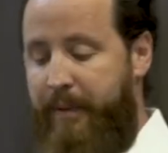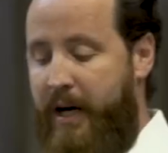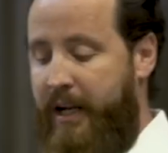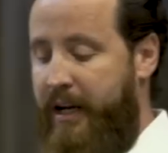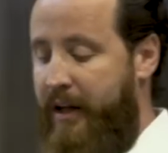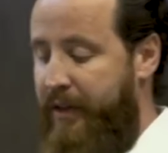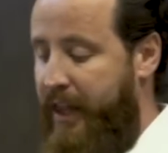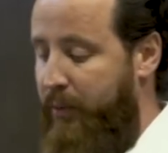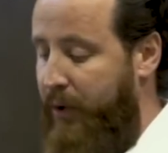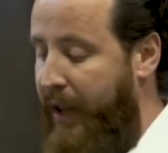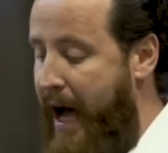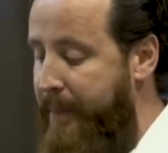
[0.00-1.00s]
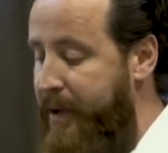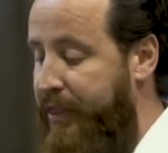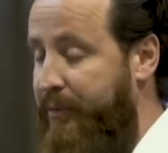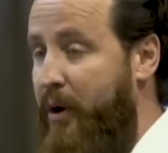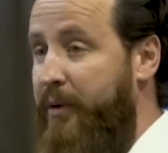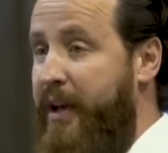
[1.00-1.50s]
upon another that will not be
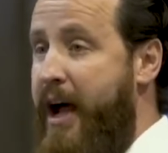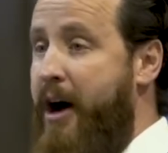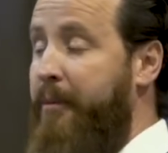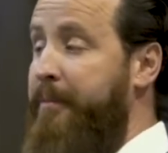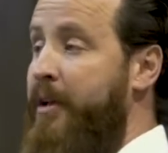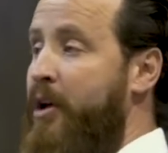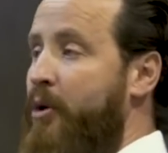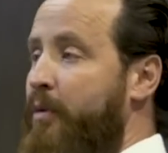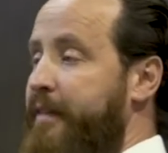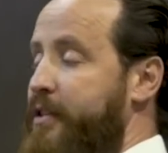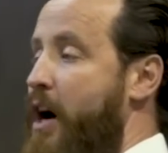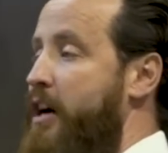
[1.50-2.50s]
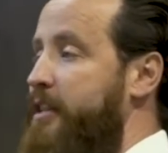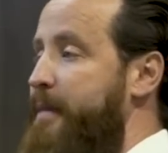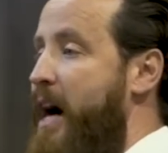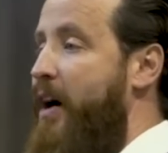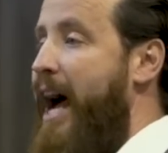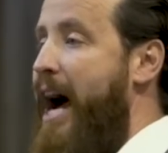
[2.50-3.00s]
thrown down. We've talked
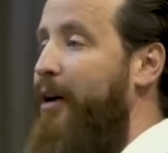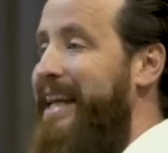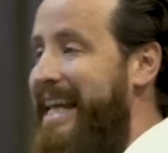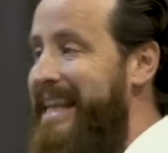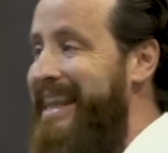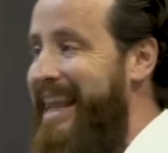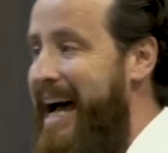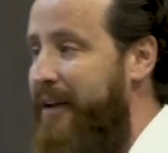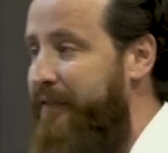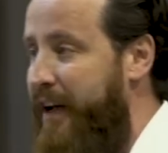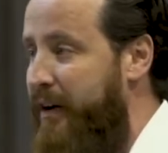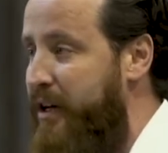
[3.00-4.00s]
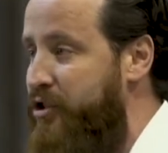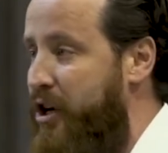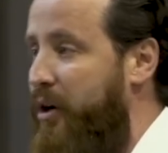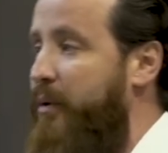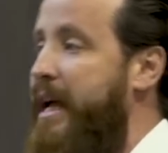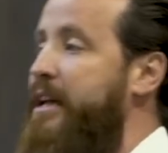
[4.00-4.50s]
about how in that very
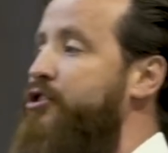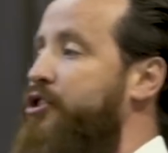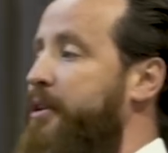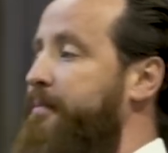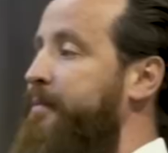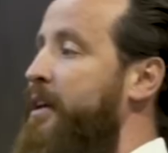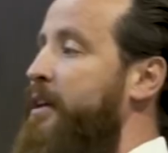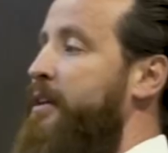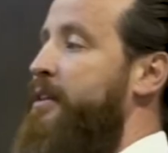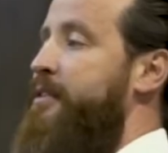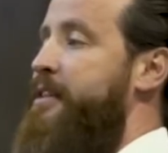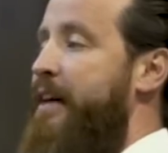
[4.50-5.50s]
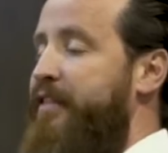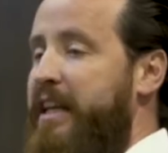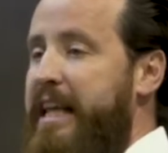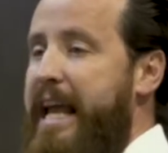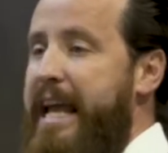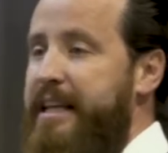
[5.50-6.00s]
generation,
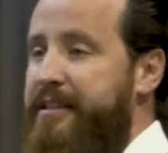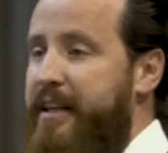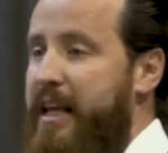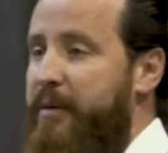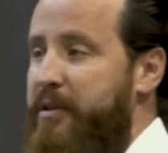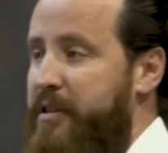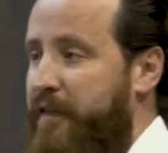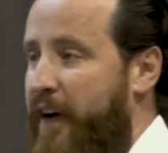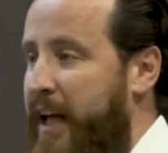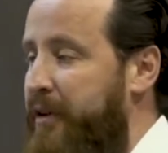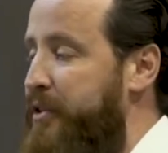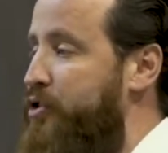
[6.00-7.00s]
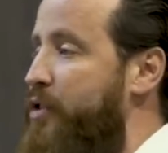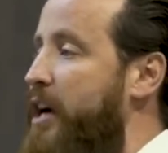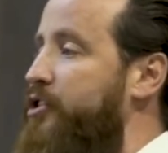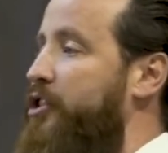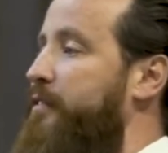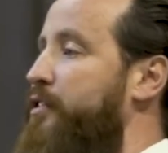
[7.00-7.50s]
70 A.D. was the final
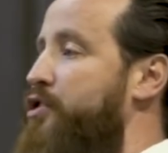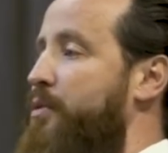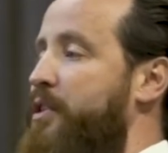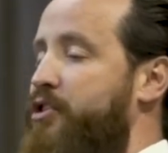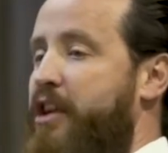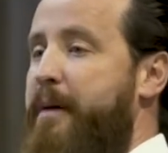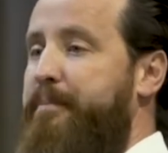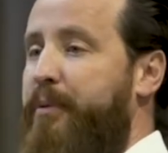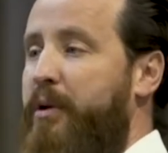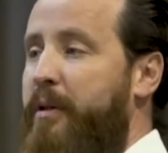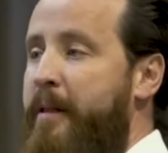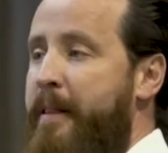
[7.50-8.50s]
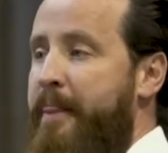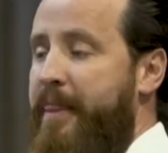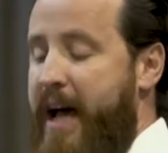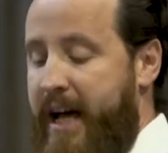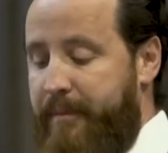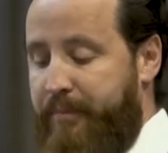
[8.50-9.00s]
destruction of the Jewish temple.
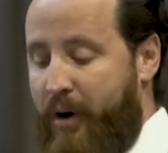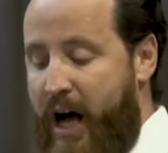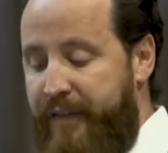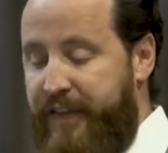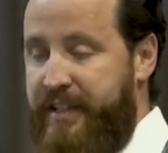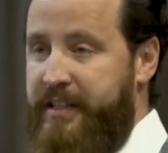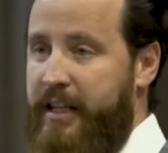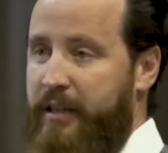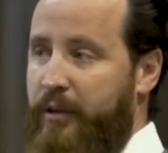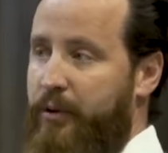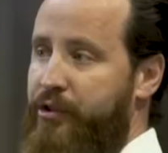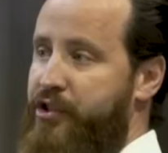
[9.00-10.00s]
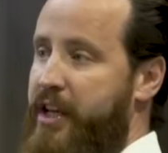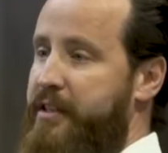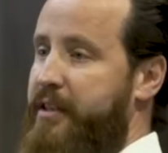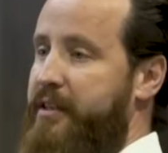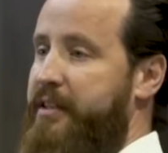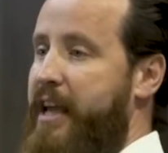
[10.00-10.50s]
That prophecy the Lord
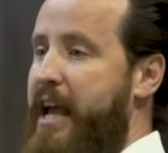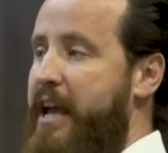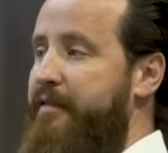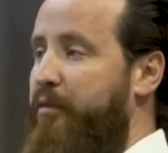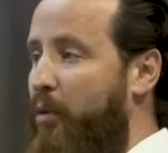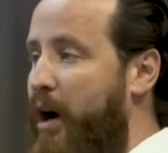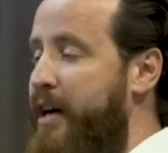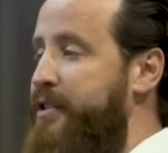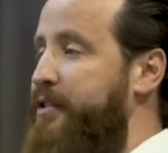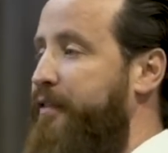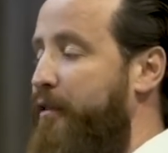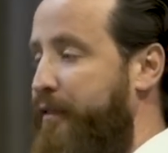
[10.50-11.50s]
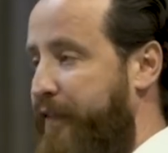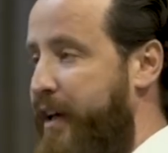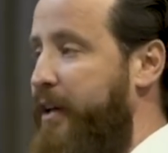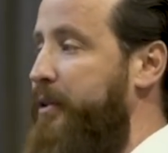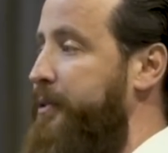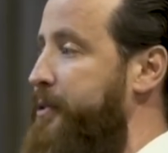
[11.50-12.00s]
Jesus gave was
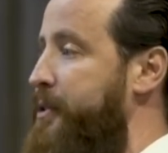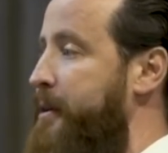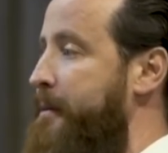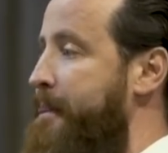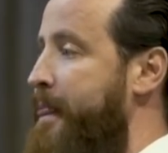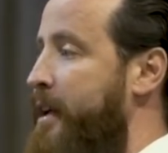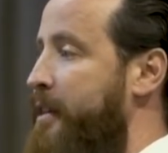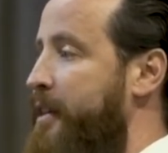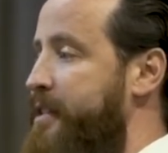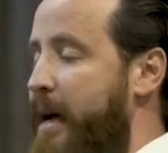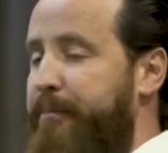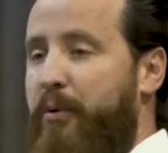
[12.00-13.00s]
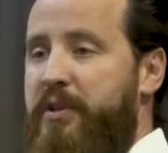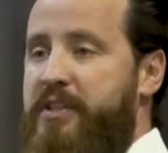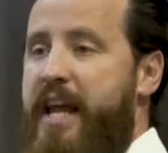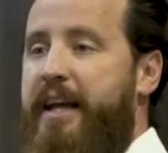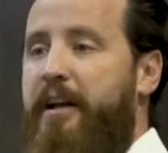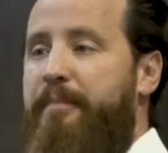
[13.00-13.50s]
fulfilled. The temple was
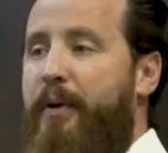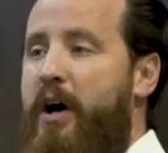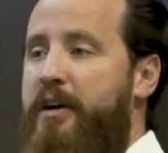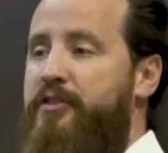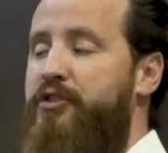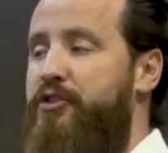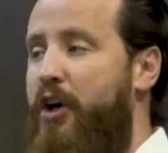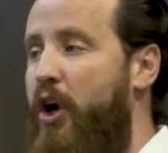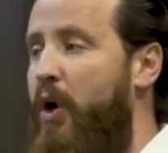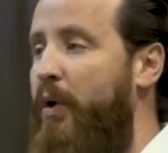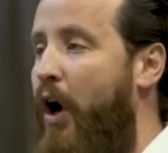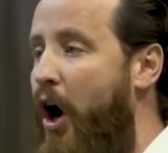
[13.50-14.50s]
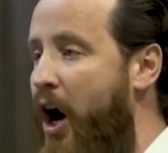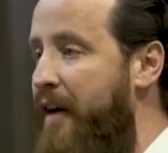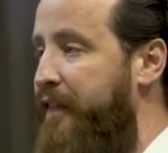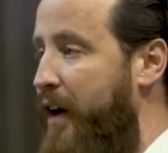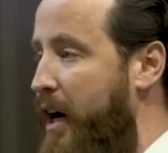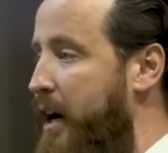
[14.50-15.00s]
taken apart, stone
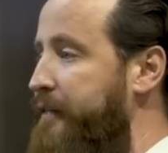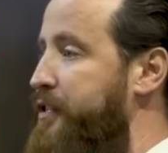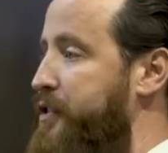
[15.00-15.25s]
off of